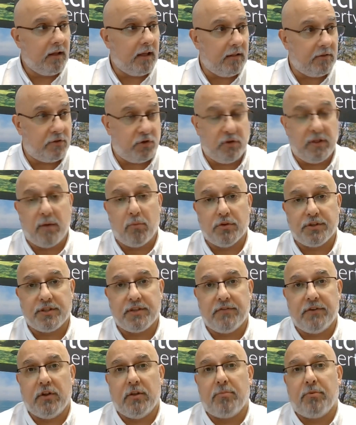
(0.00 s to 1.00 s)
do they want to
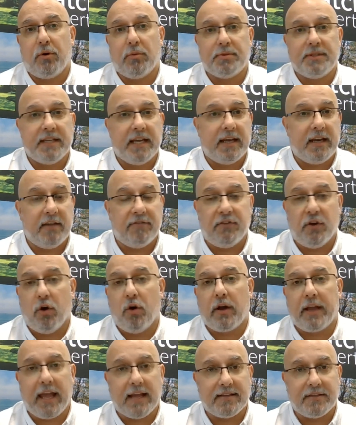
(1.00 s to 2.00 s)
view the property? And if
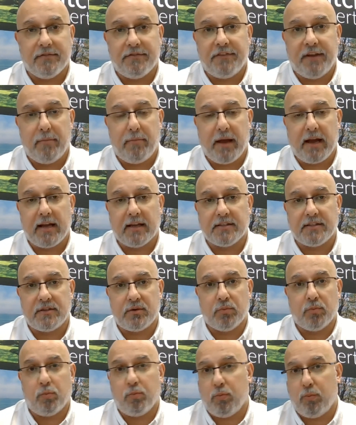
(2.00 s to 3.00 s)
not, get some feedback as to
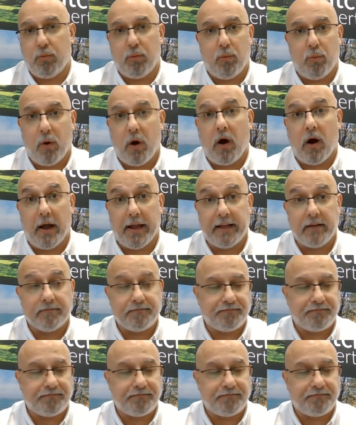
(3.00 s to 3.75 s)
why.